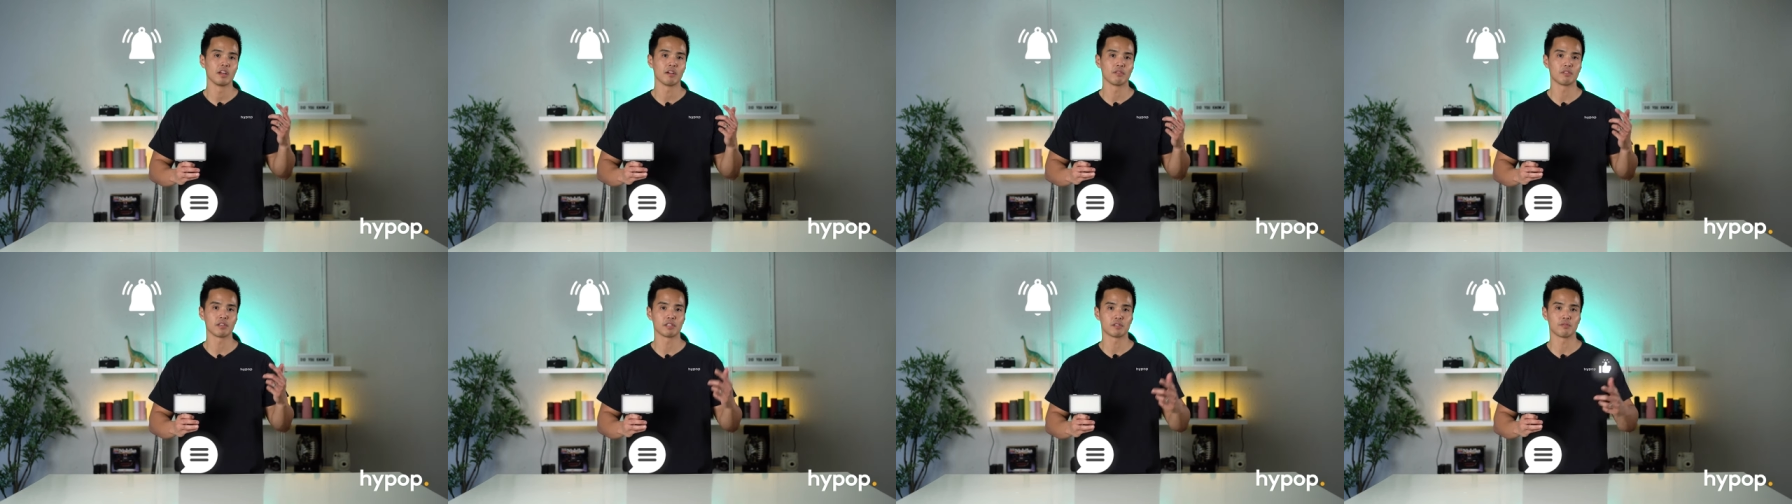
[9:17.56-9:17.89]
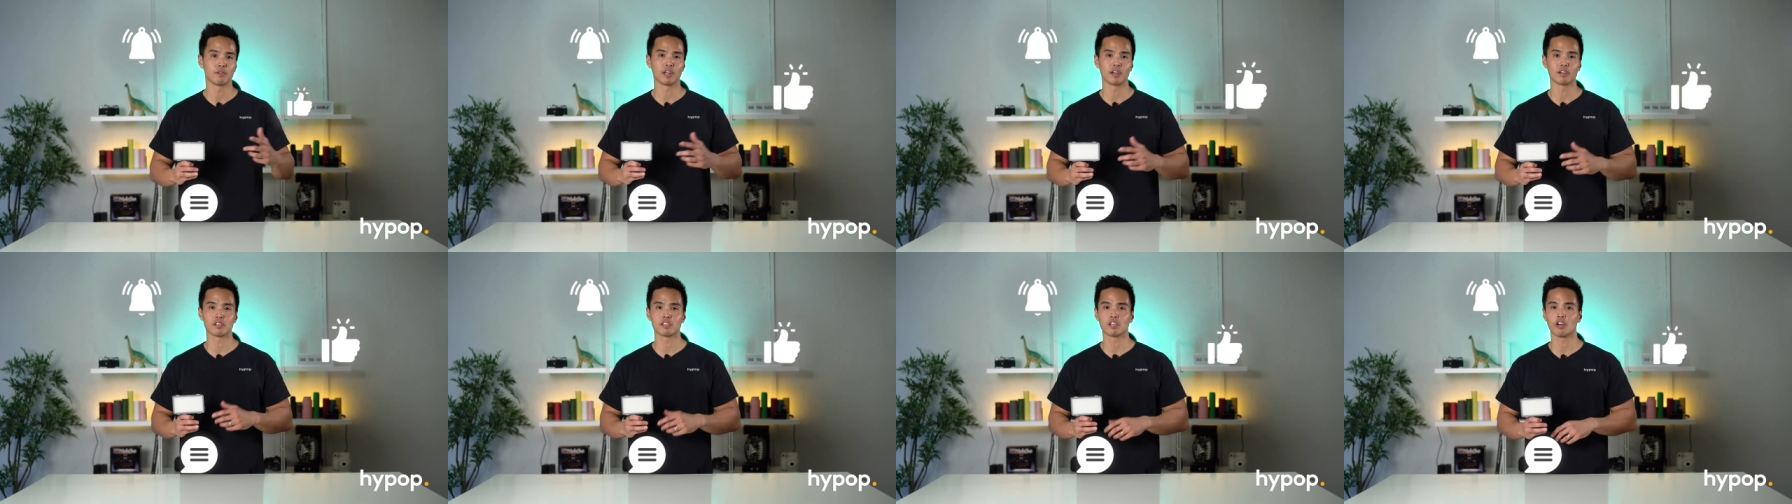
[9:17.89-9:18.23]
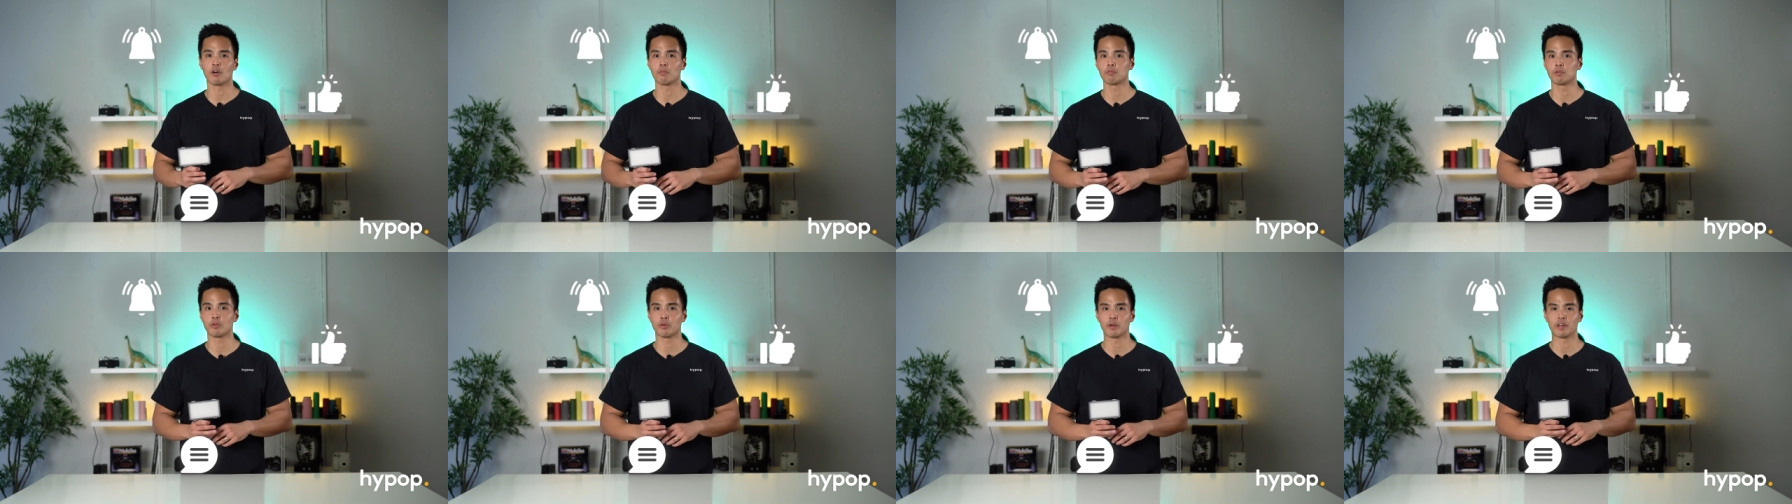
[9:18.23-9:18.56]
If this video has
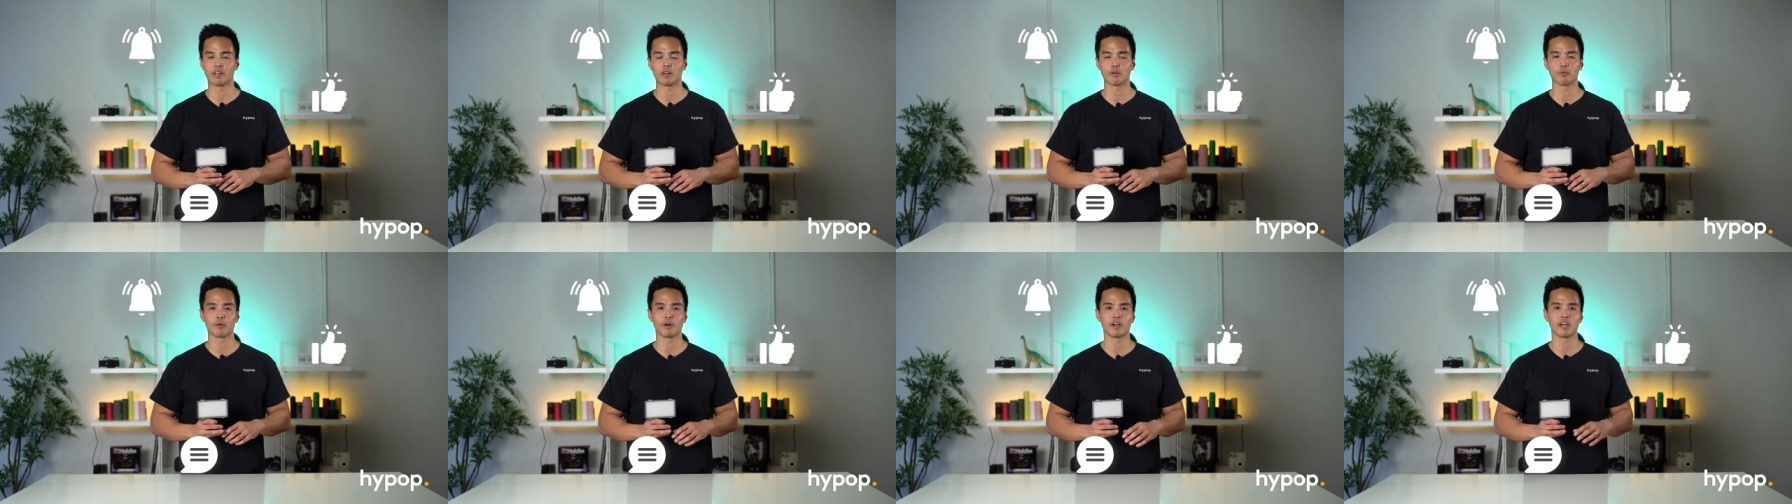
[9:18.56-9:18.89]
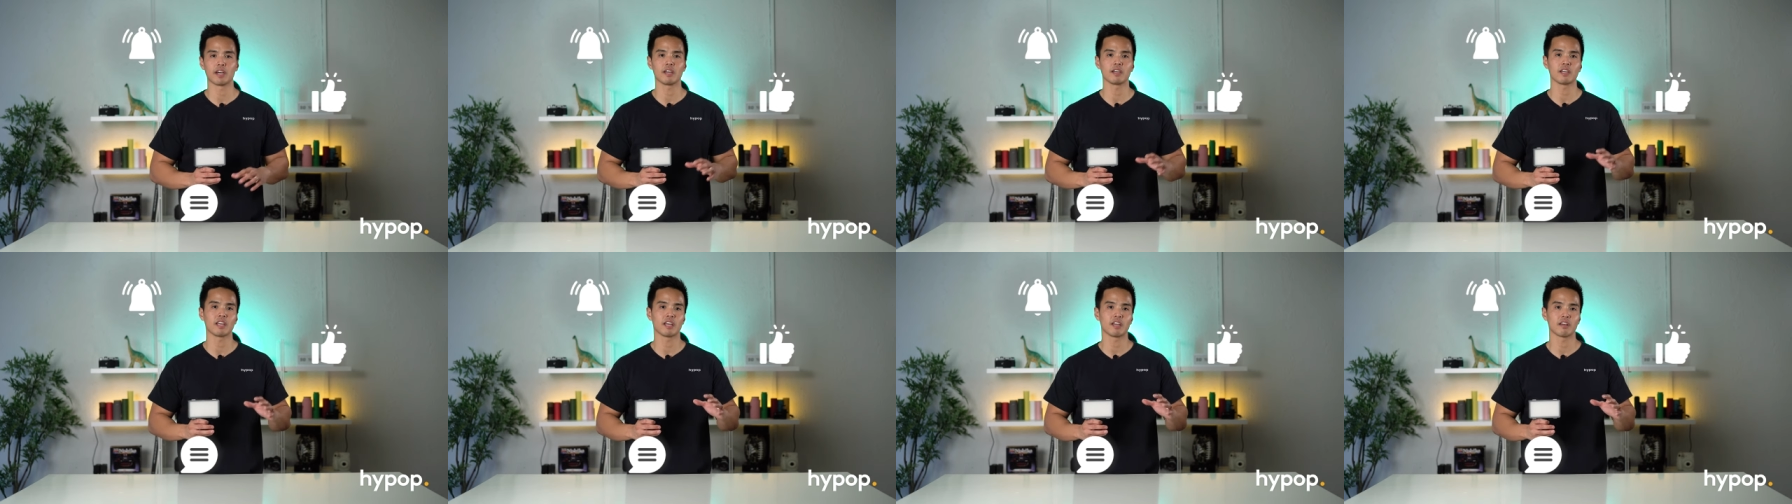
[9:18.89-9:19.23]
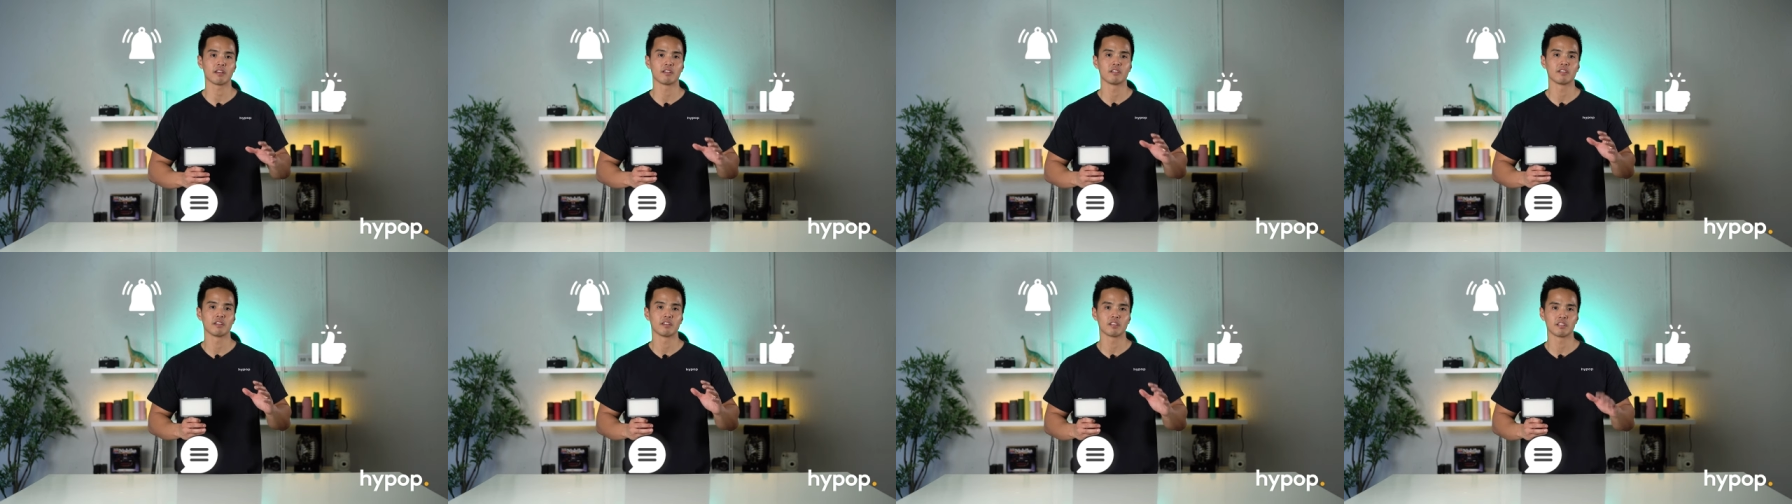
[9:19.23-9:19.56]
helped you in any way,
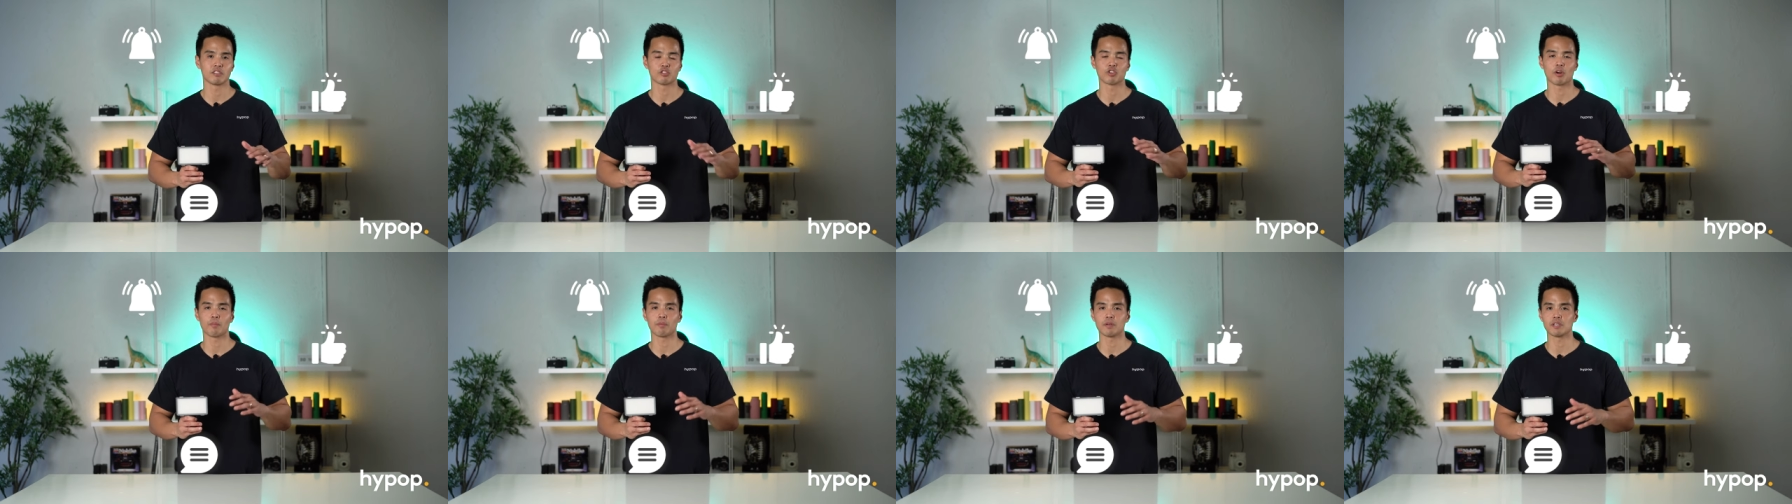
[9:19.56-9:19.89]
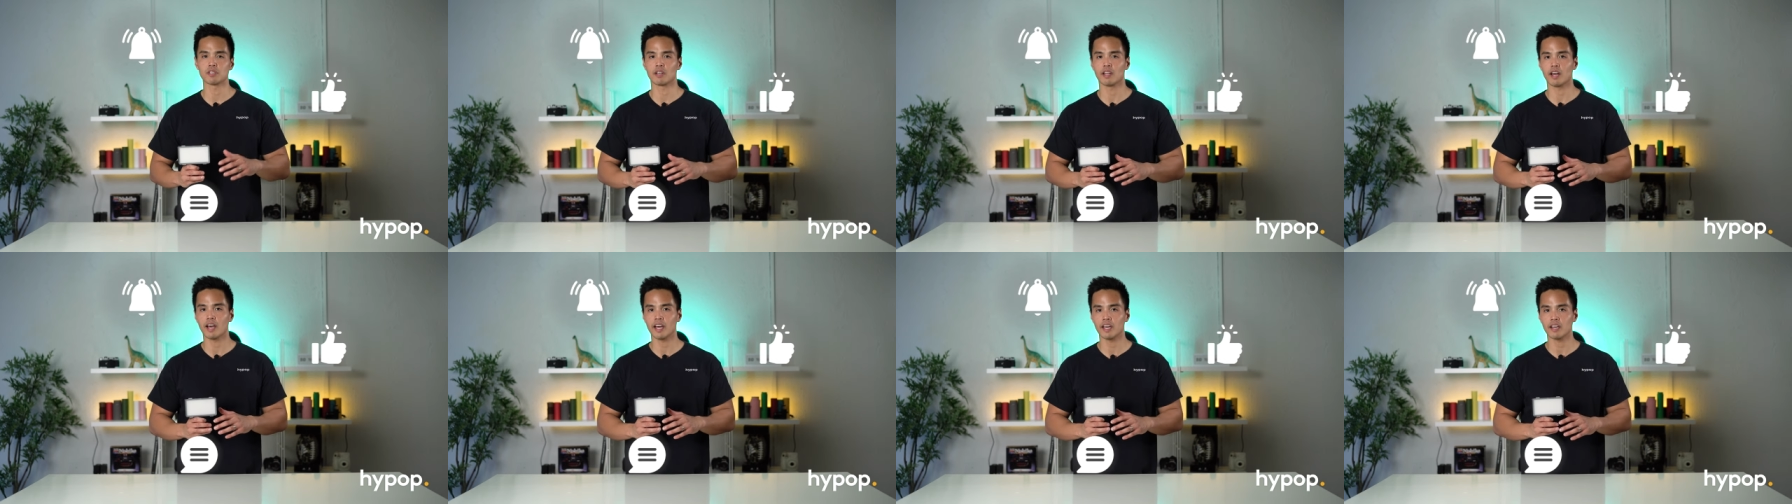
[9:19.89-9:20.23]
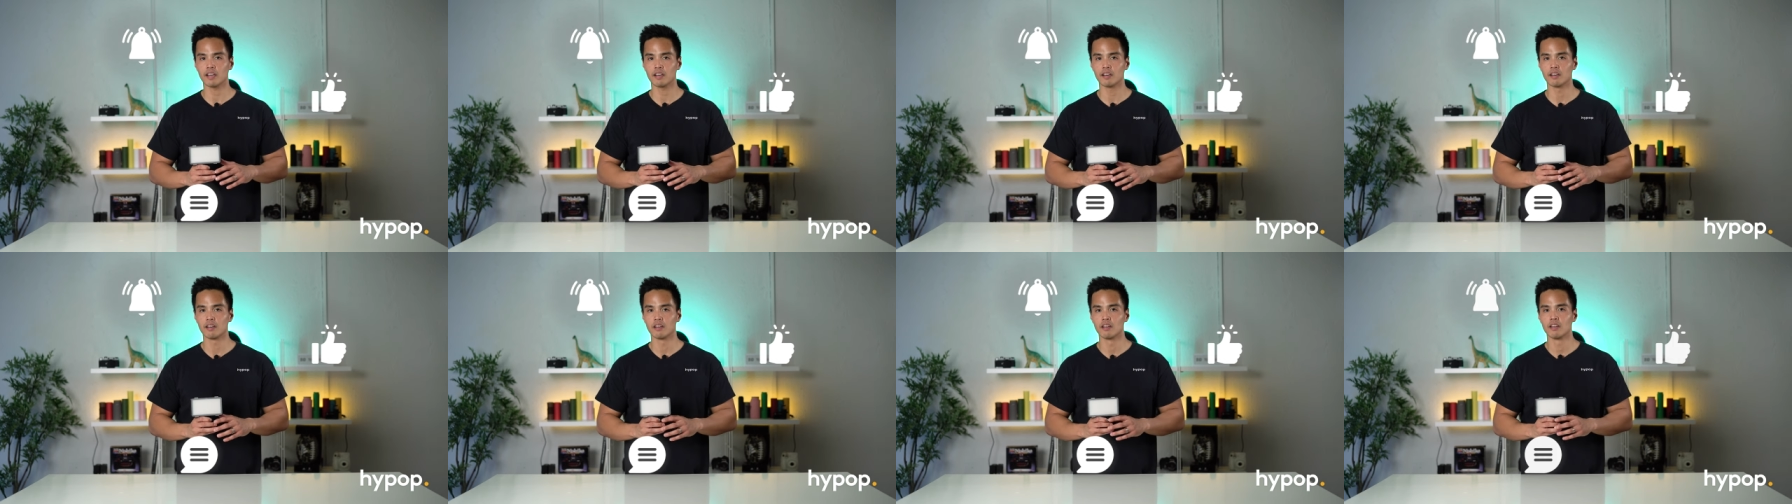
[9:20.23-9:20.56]
drop us a
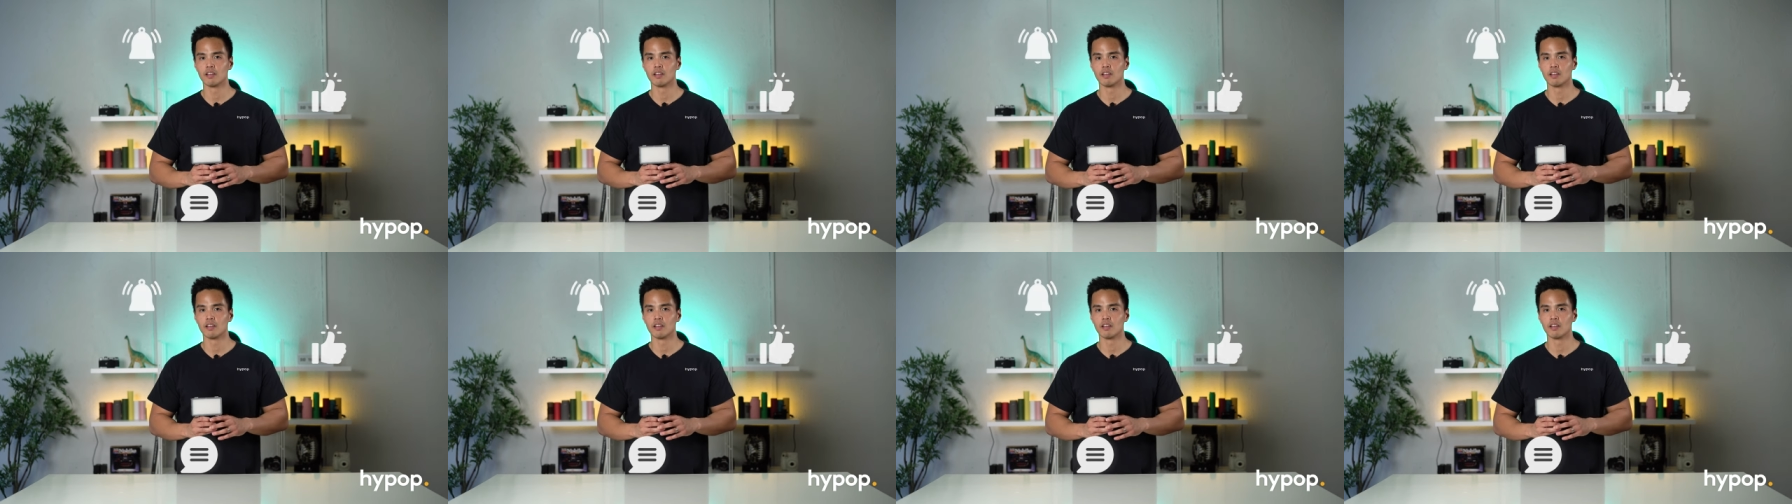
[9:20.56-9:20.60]
like,